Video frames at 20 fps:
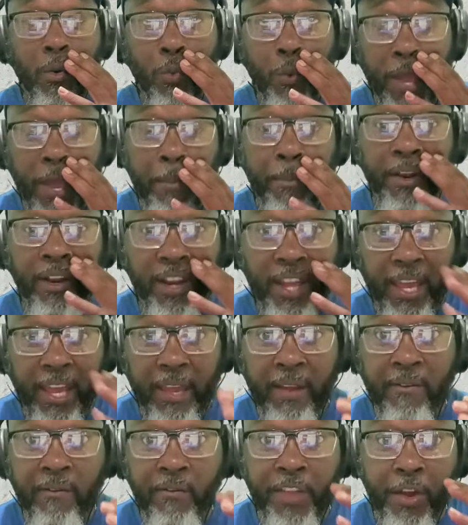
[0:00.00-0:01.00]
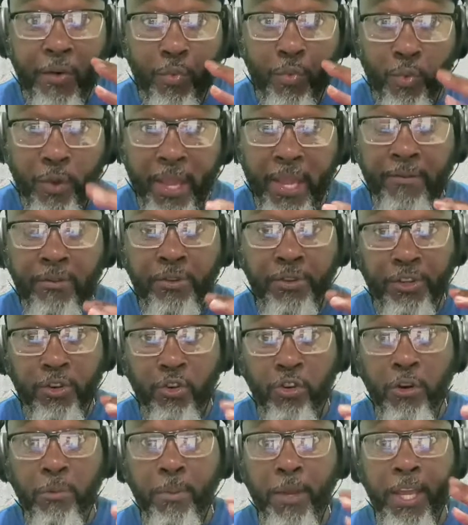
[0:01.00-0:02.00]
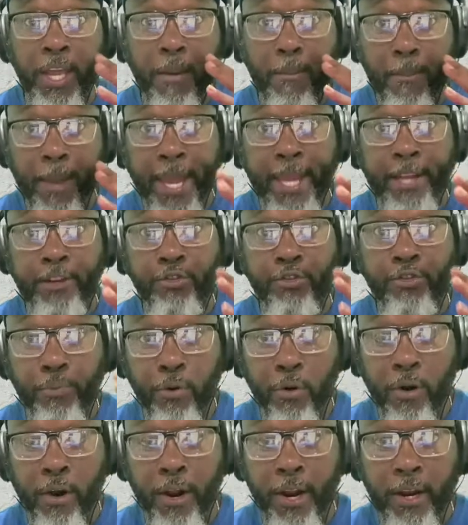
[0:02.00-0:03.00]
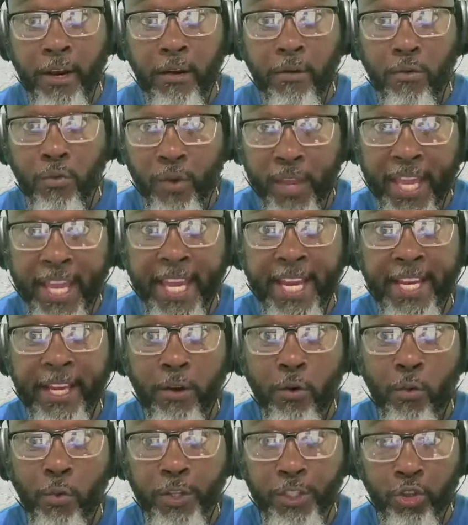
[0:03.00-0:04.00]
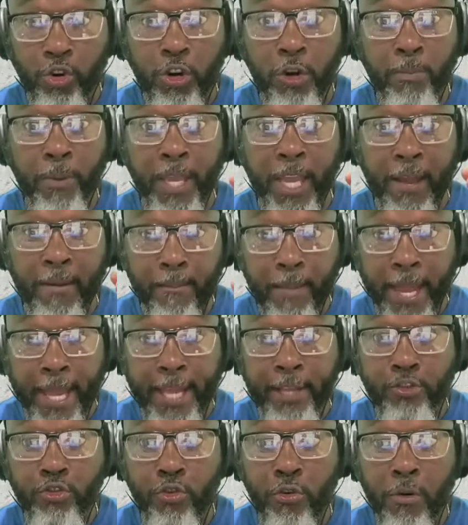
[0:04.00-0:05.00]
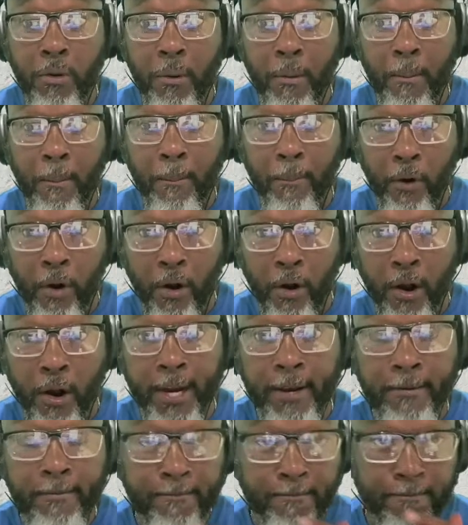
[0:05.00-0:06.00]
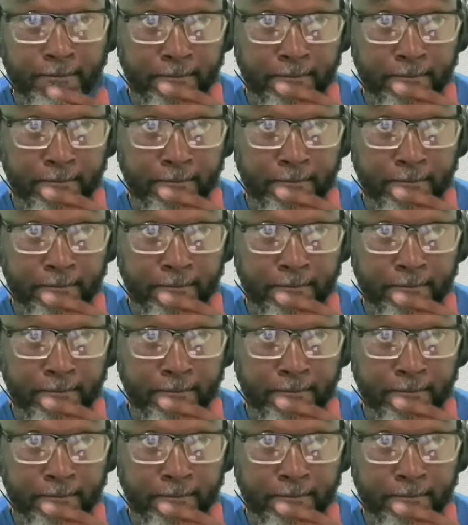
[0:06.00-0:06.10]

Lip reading: we believed that Reeves was going to be a major part. Reed was going to be a major part